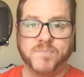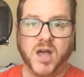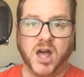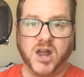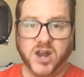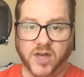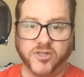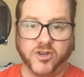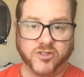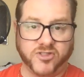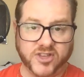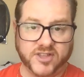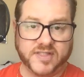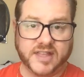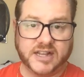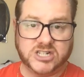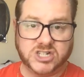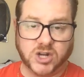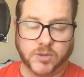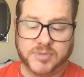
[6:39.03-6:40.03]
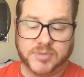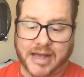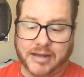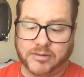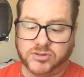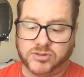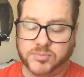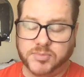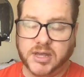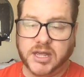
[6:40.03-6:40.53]
Another thing that jumped
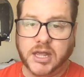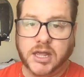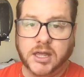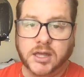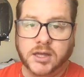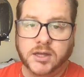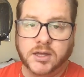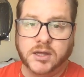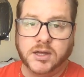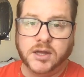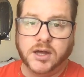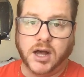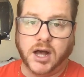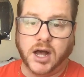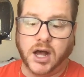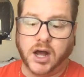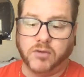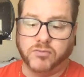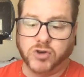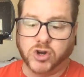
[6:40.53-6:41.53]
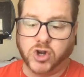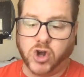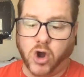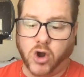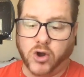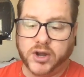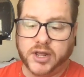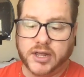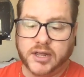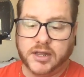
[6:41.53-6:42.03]
out to me
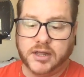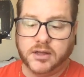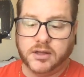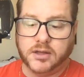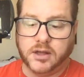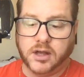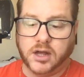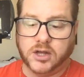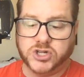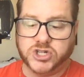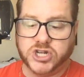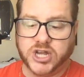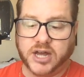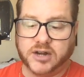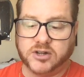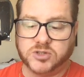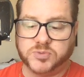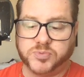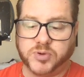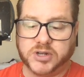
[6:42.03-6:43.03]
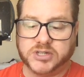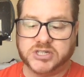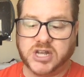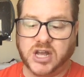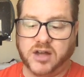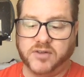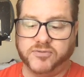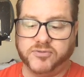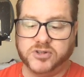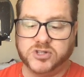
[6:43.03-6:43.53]
regarding Schiano's press
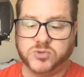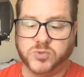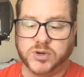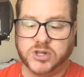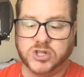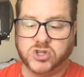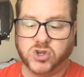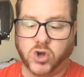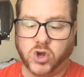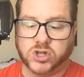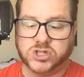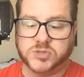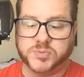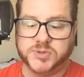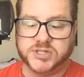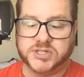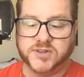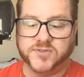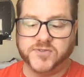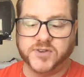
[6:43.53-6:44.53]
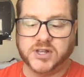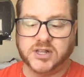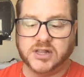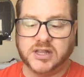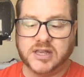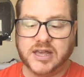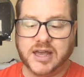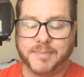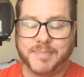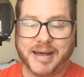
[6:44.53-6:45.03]
conference, when he talked
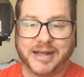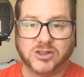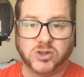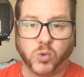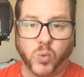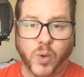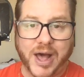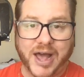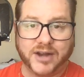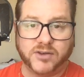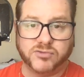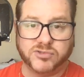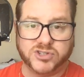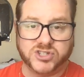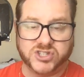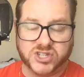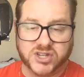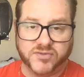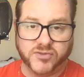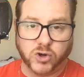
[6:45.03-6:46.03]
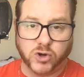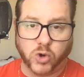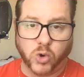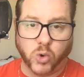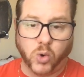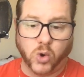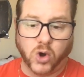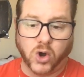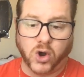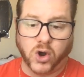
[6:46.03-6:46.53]
specifically about the wide receiver
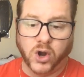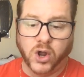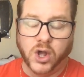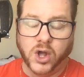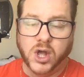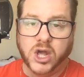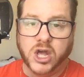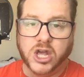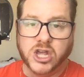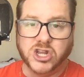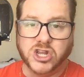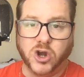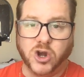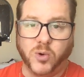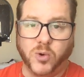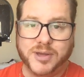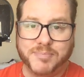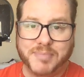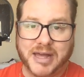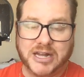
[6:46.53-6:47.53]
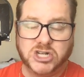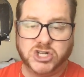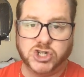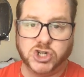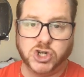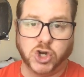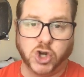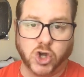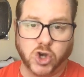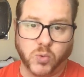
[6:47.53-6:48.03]
core, he
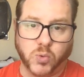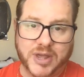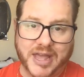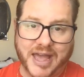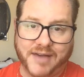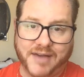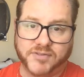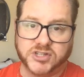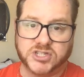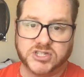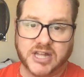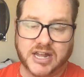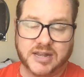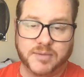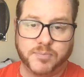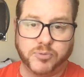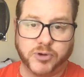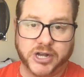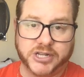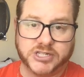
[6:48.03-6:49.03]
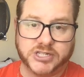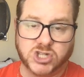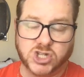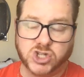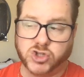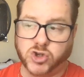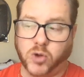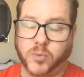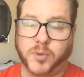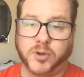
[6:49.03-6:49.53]
mentioned, look, we have a steady presence.
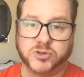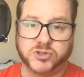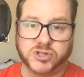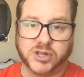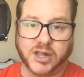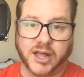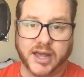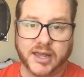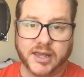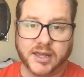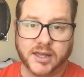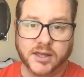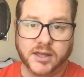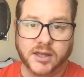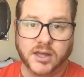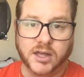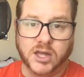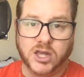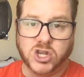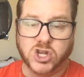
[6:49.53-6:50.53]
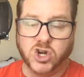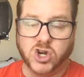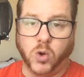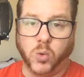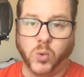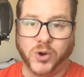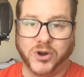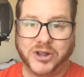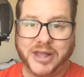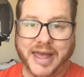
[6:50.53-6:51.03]
It's almost like,
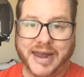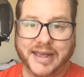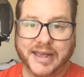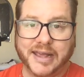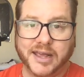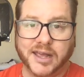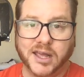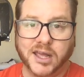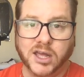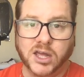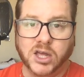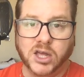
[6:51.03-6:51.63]
we're getting